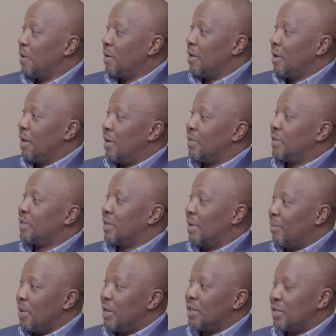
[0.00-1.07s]
Yeah. And the
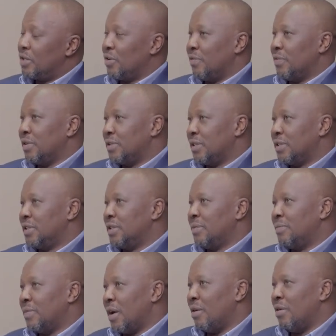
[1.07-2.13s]
stability of the
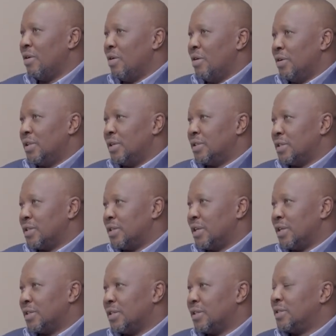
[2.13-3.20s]
system now, yeah. the
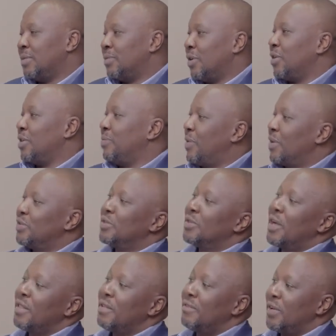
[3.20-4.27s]
digital system now depends
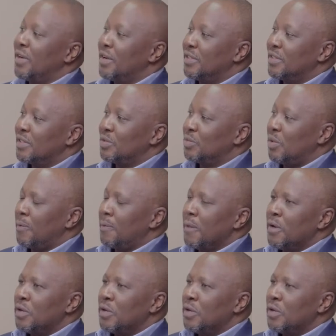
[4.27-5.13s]
on other vendors as well.